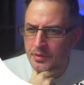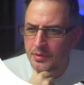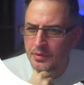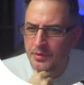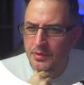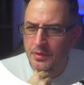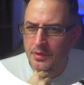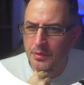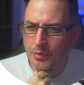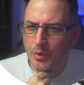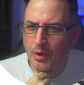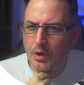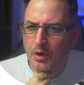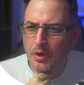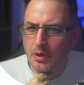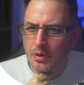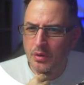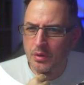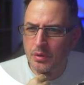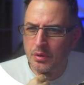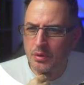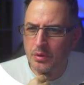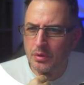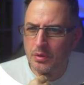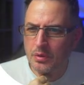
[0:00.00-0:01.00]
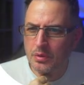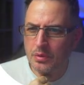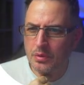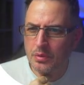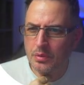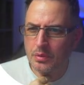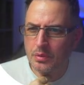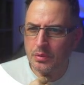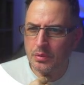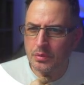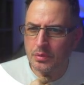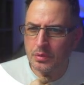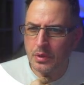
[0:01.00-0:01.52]

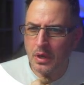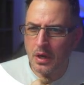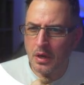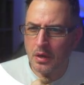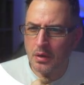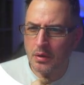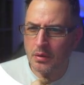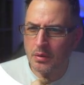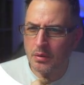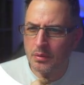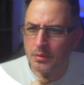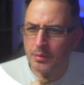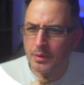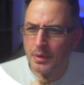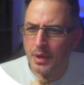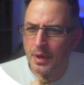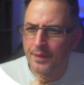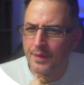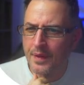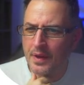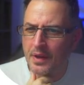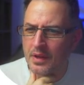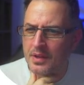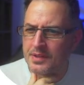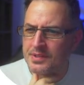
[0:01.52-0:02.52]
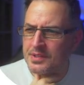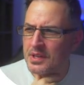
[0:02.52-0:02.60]
Whoa! How? Hey, that's